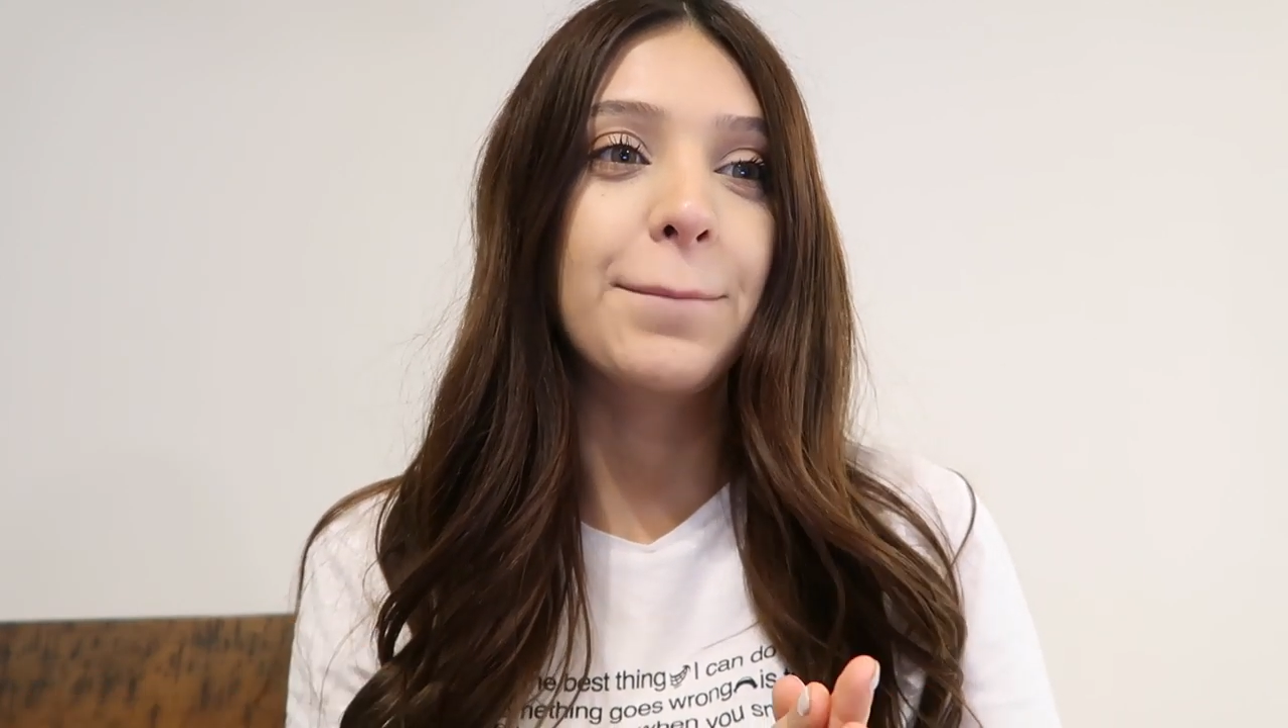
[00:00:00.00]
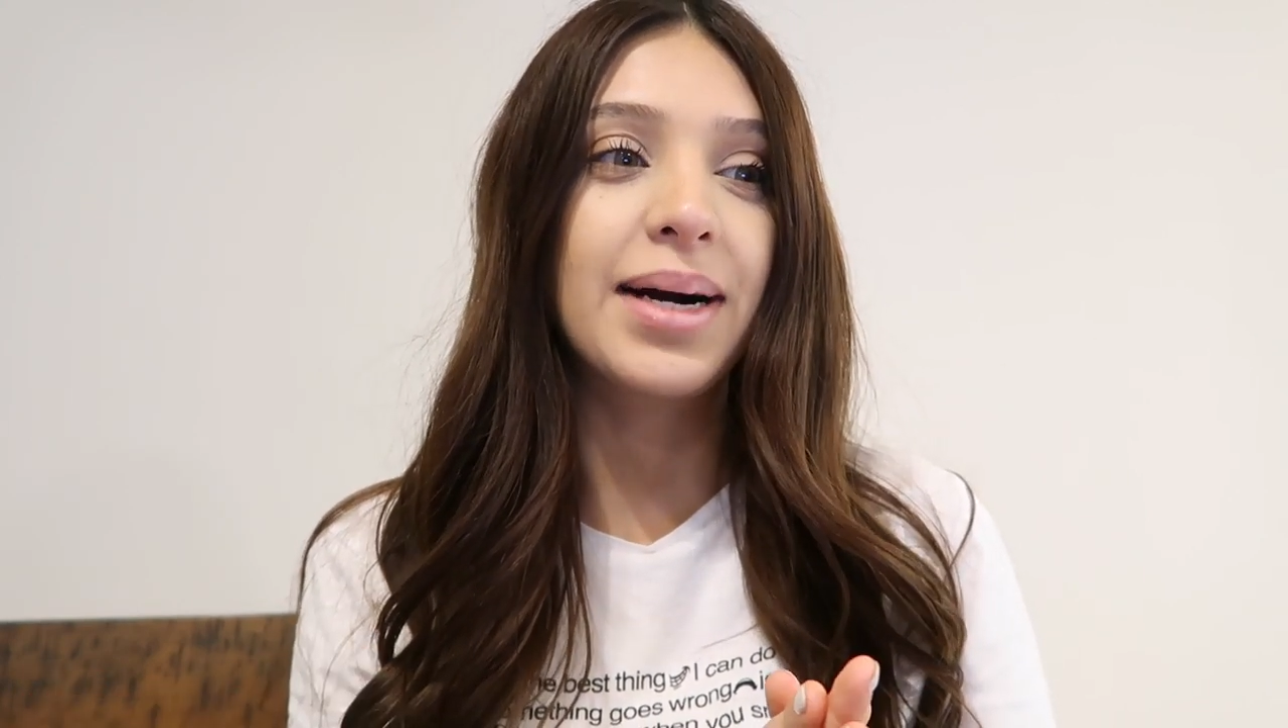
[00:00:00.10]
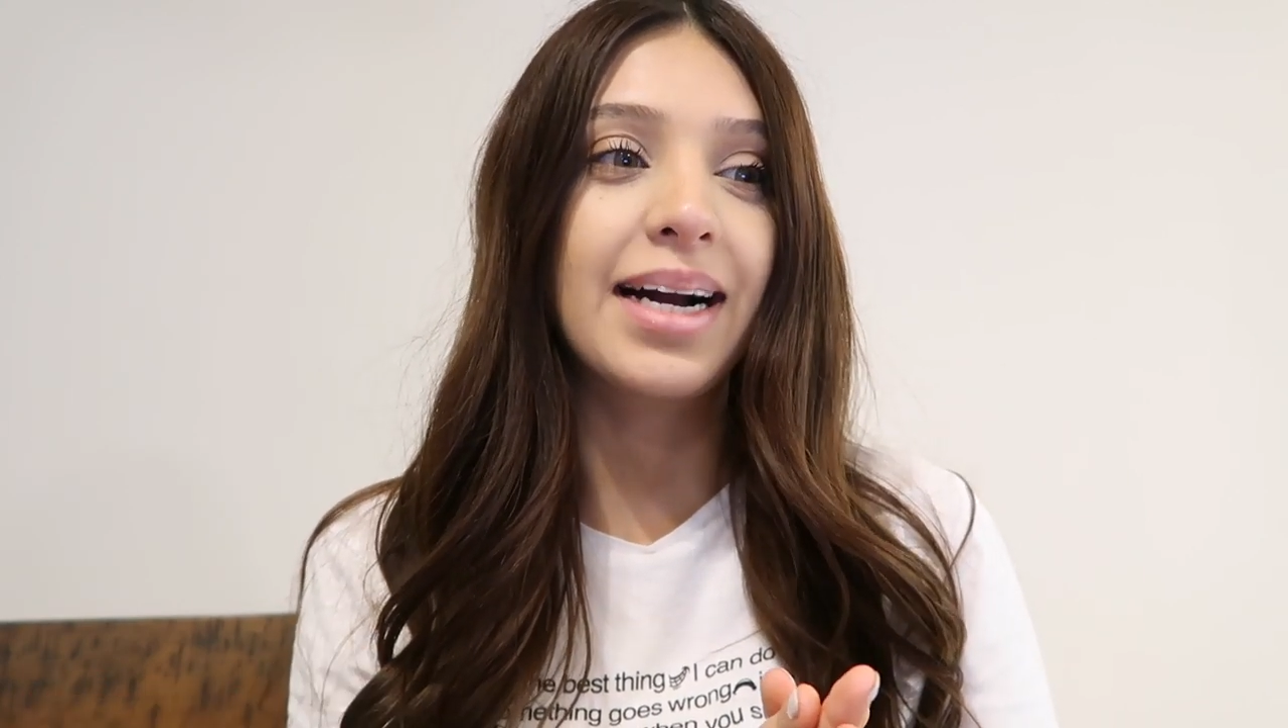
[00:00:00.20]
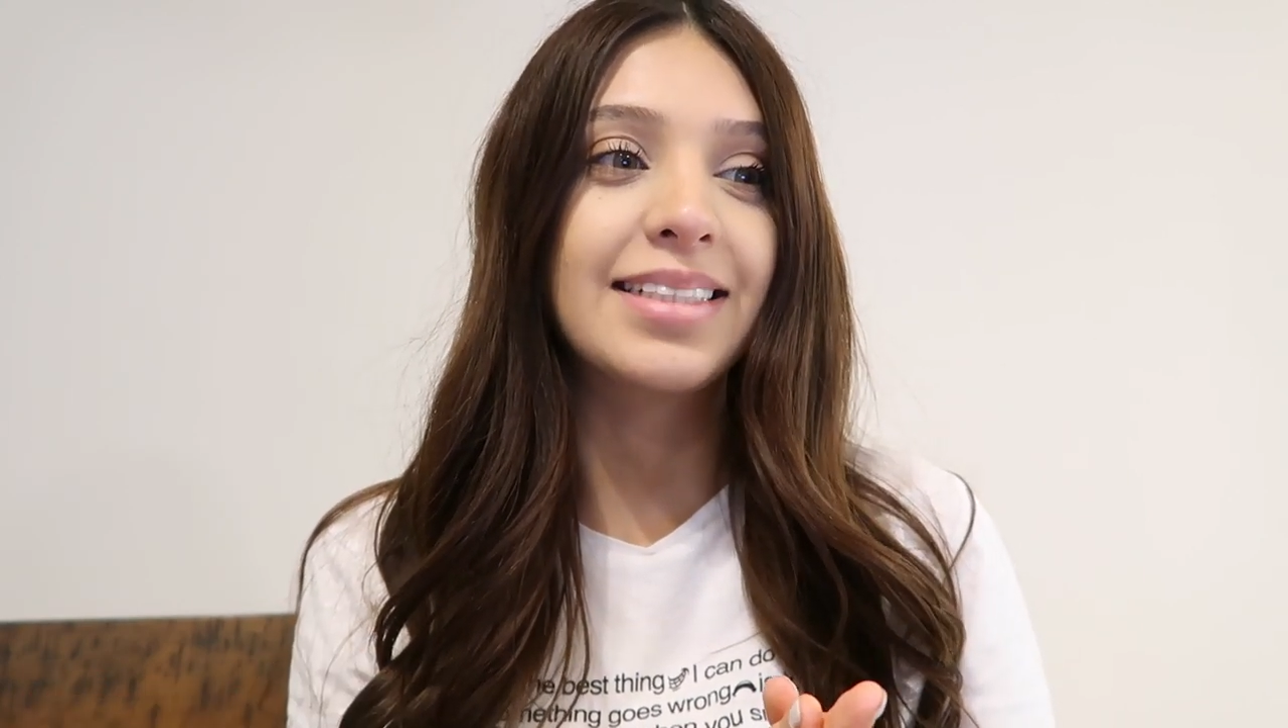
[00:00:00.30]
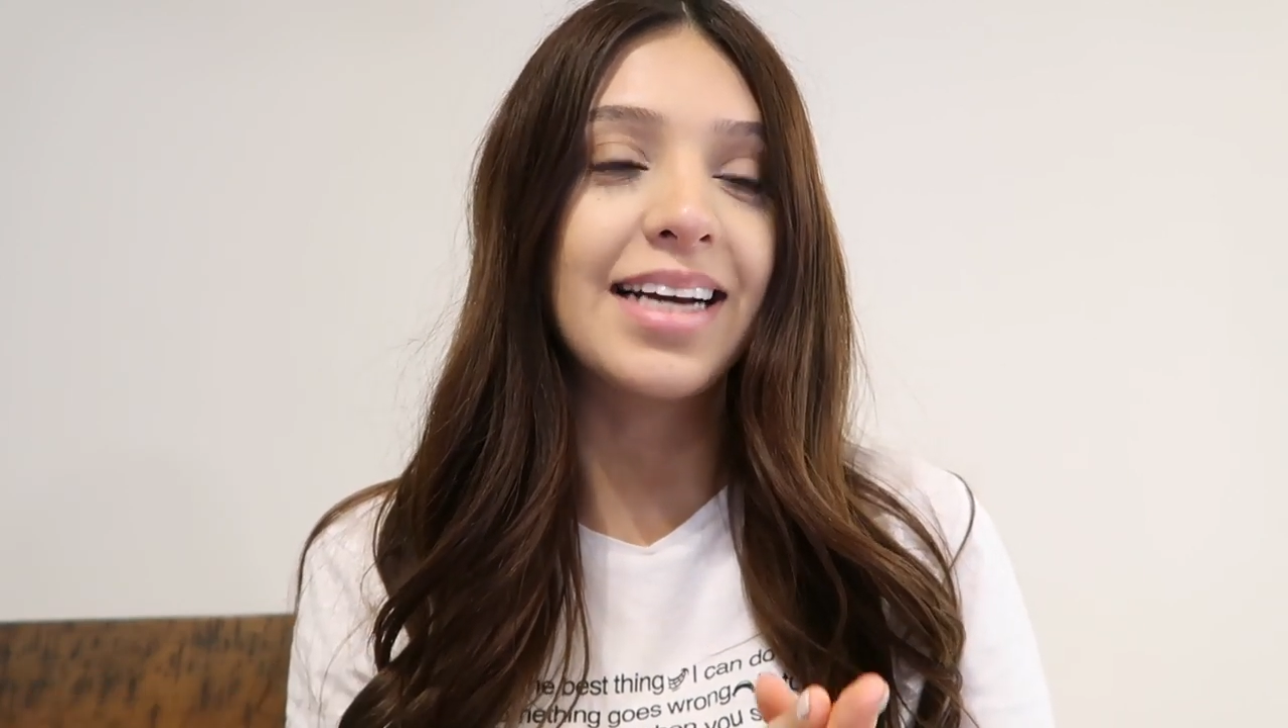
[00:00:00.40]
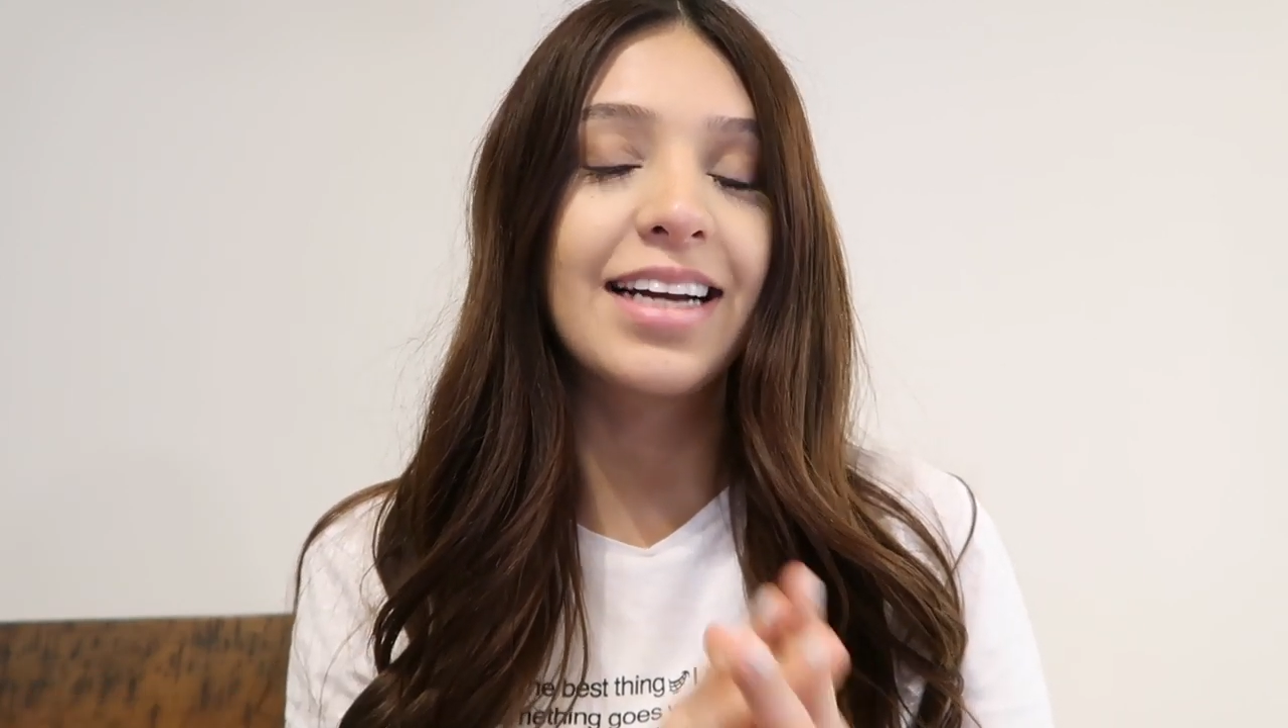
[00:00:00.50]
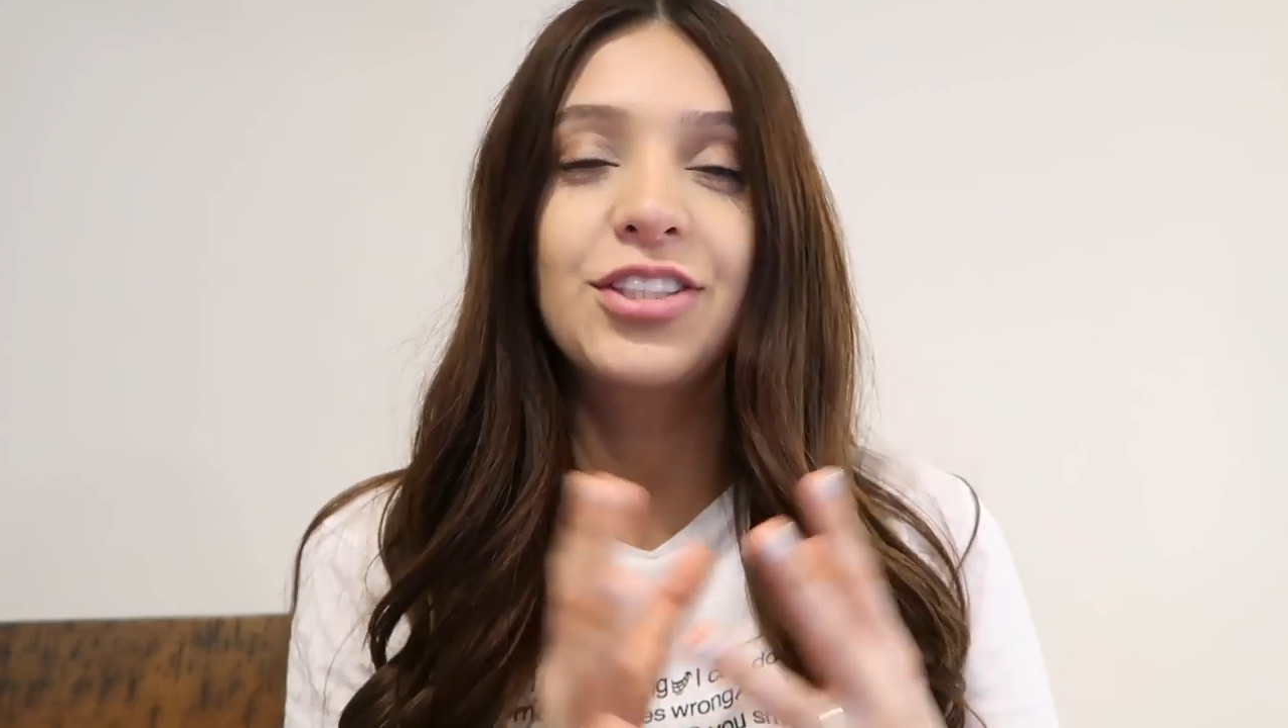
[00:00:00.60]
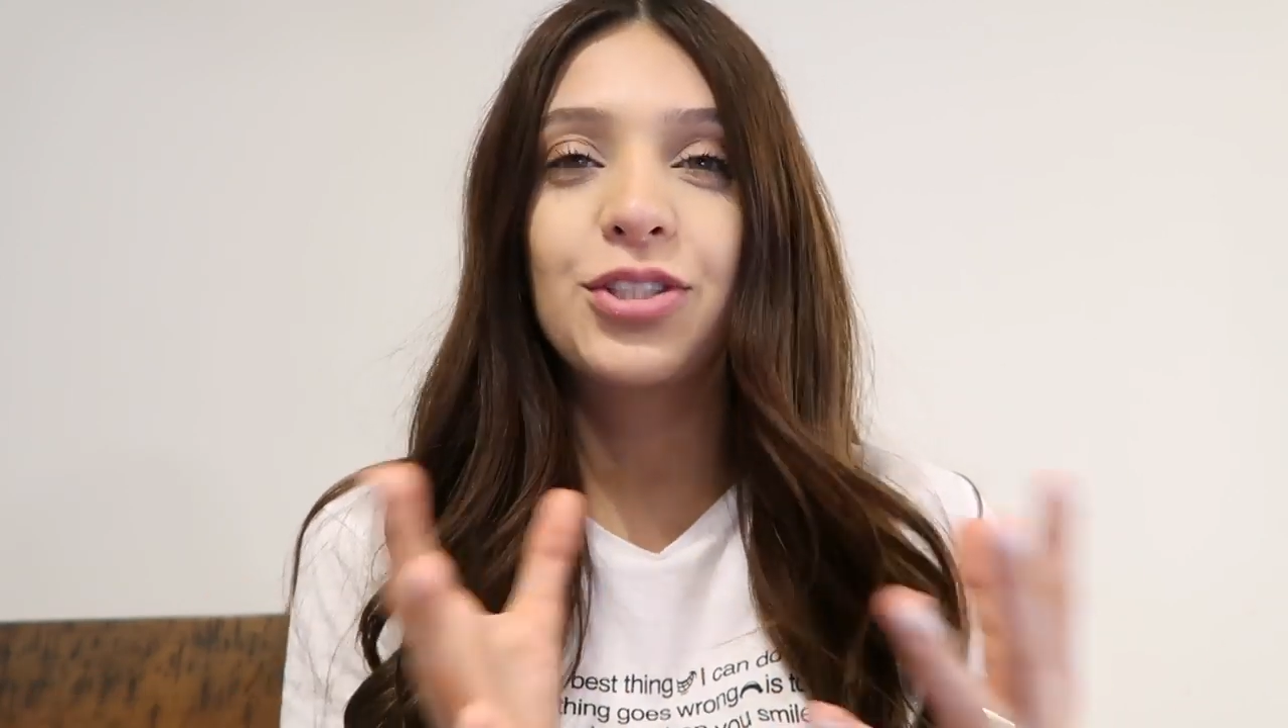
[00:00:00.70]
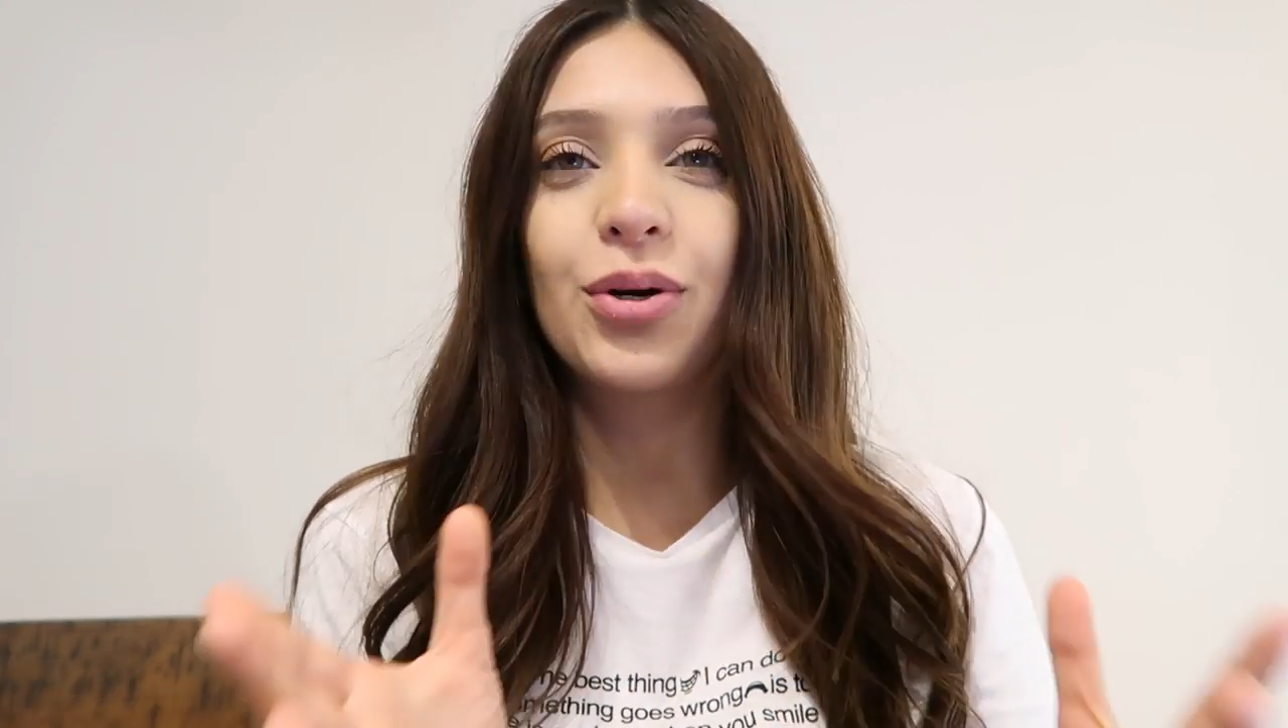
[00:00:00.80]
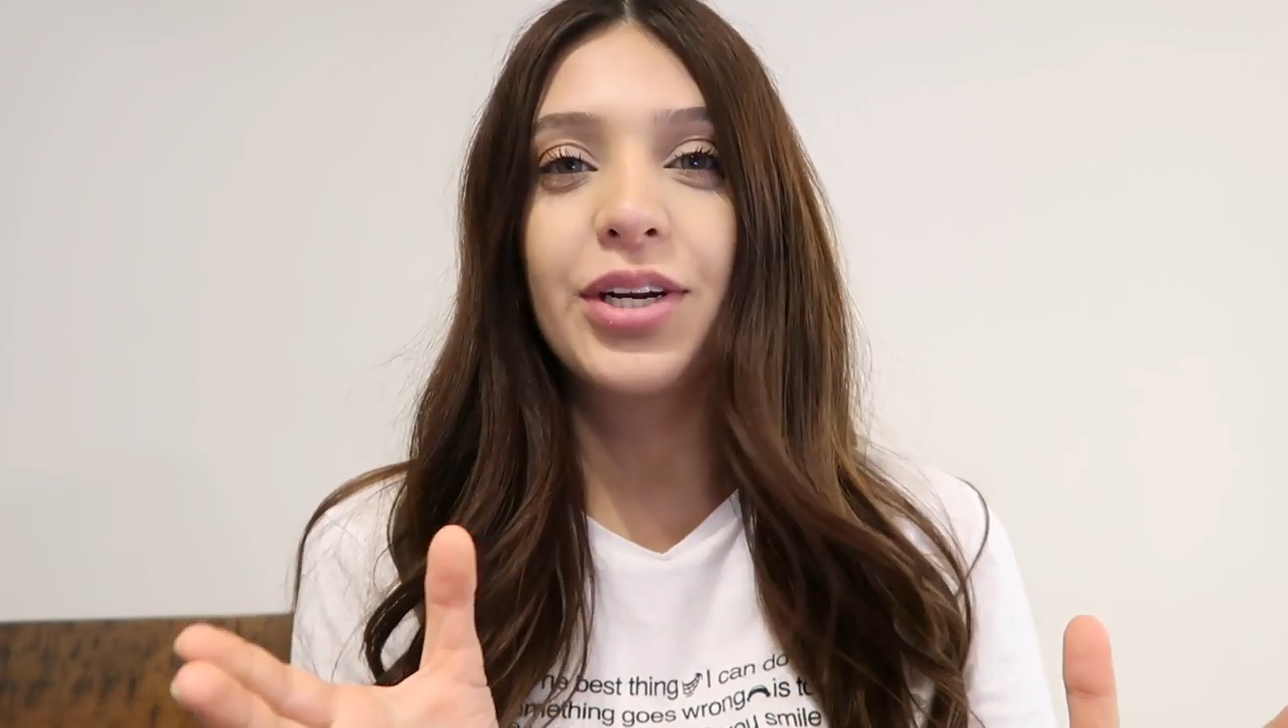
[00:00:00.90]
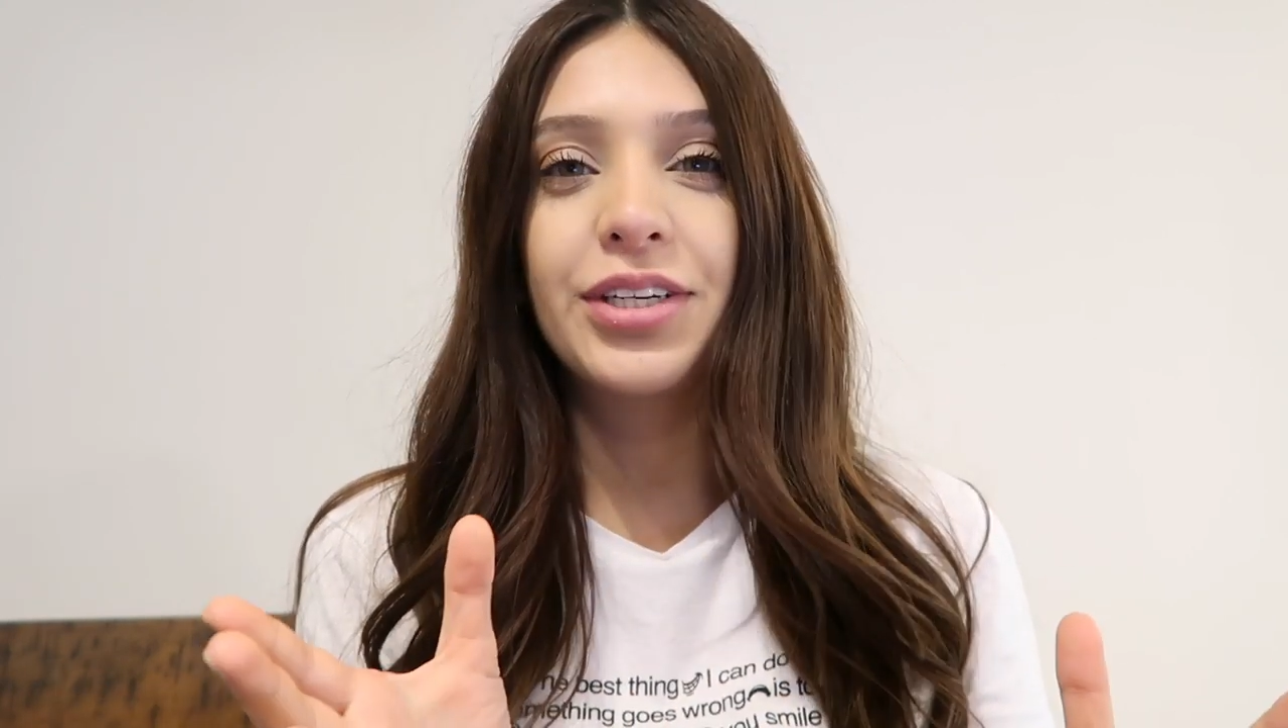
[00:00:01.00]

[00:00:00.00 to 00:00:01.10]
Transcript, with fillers: but I just don't